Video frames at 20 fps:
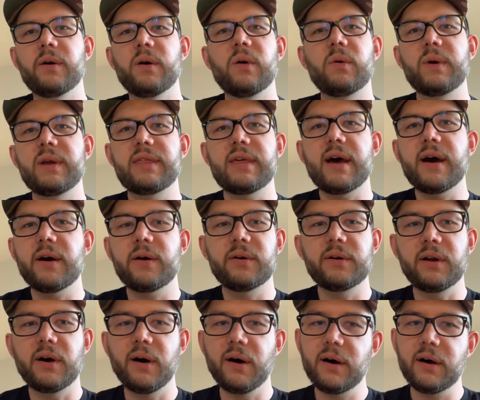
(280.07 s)

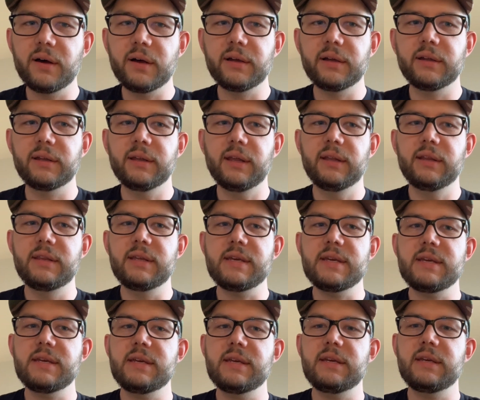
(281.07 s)
without all
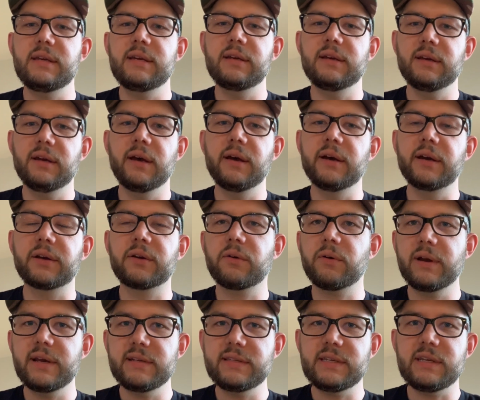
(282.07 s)
the
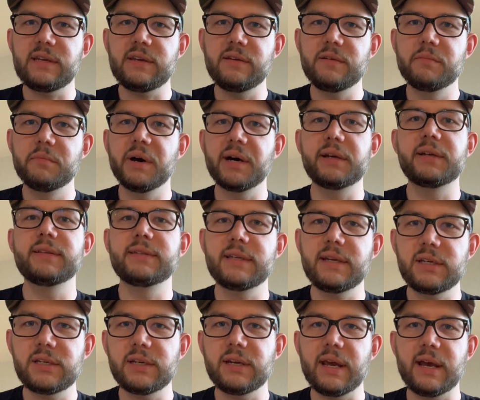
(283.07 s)
crazy
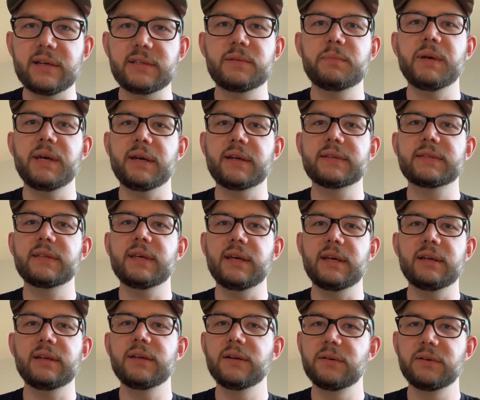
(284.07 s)
monetization aspects
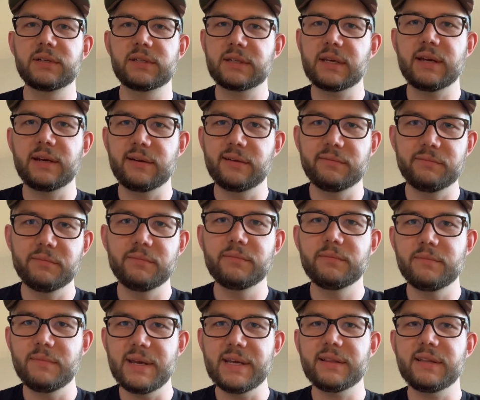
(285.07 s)
that, you know, just kind of
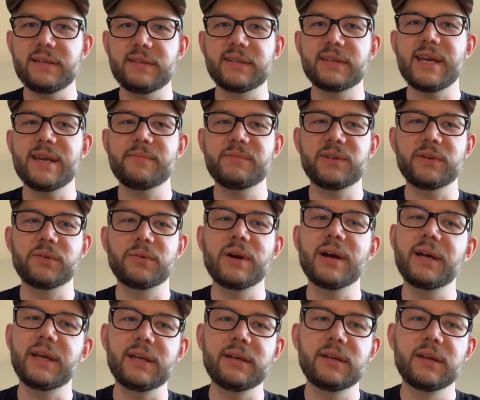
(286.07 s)
make these games a
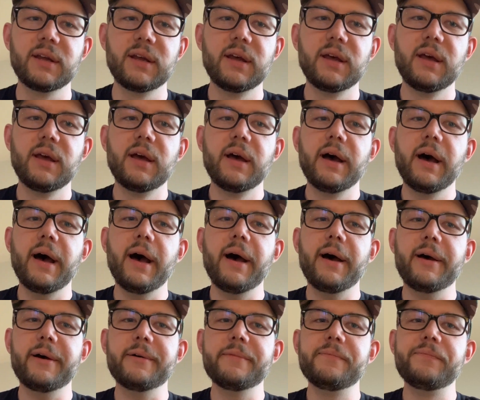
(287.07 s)
grind.
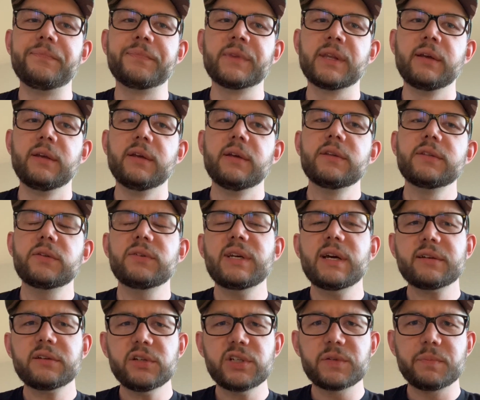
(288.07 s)
So
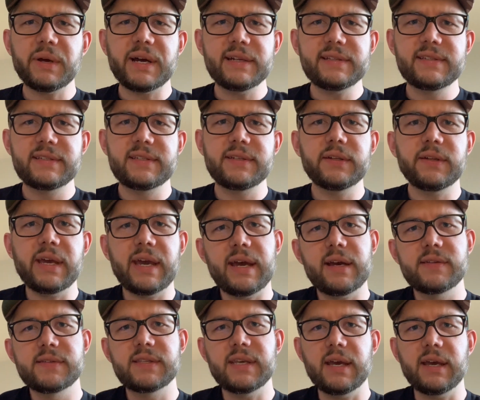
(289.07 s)
Dr. Schplot still
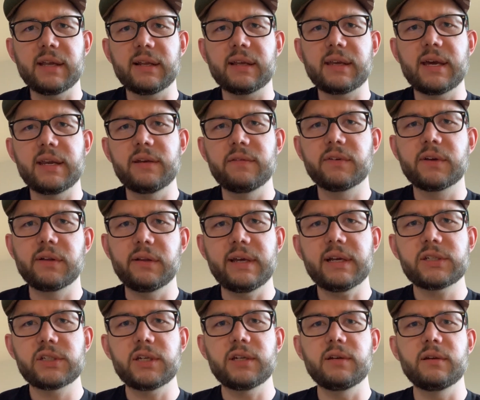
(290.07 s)
has that kind of
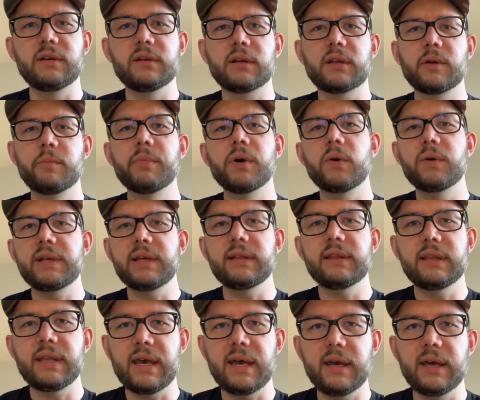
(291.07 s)
collection
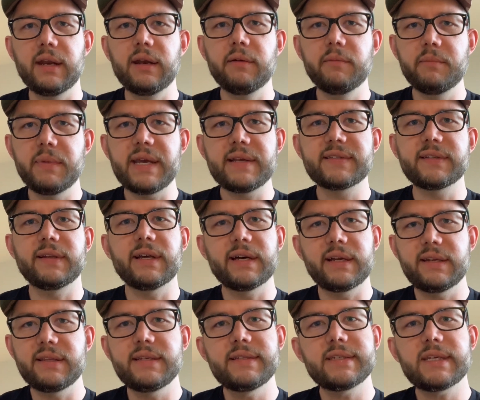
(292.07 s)
component that makes a
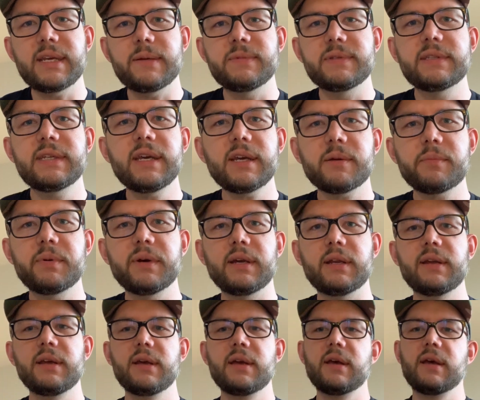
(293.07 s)
lot of these games tick,
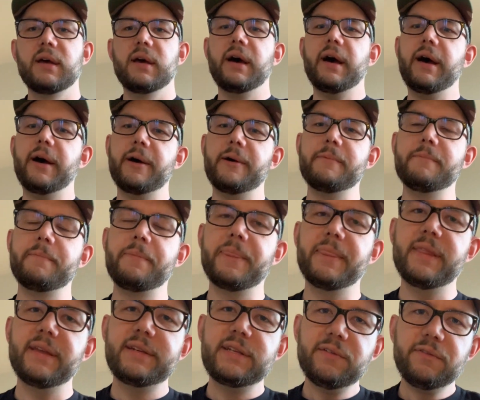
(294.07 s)
but
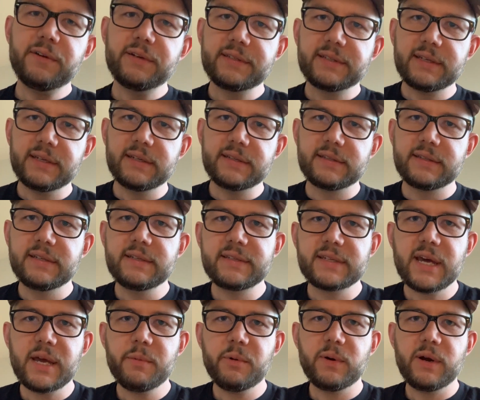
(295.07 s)
The difference is this
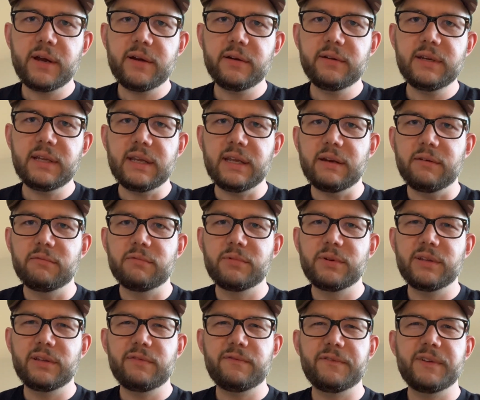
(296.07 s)
time around, it
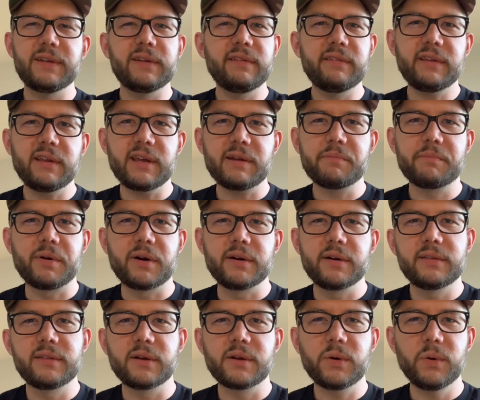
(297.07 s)
really feels like part
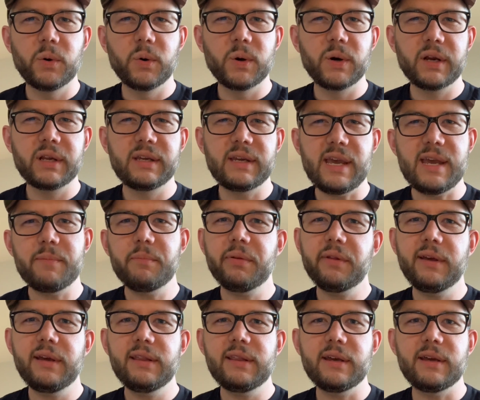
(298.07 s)
of the core
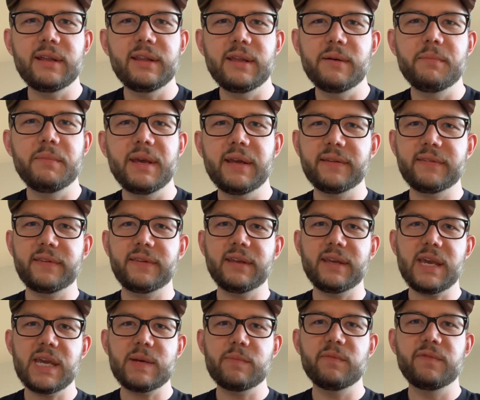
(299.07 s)
gameplay that makes the
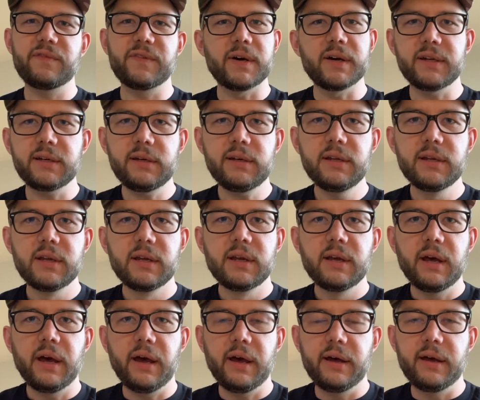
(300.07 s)
game fun
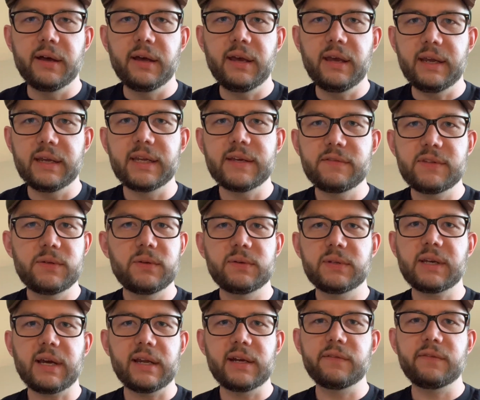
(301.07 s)
and gives you
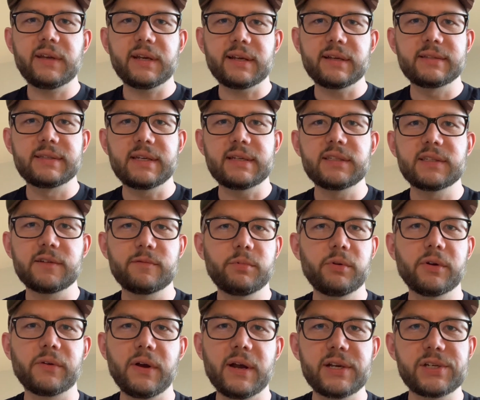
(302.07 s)
kind of like a sense of
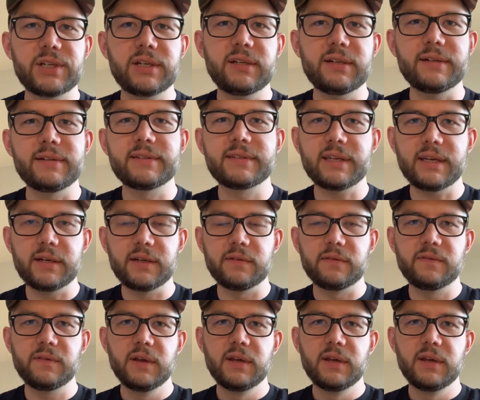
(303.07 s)
progression instead of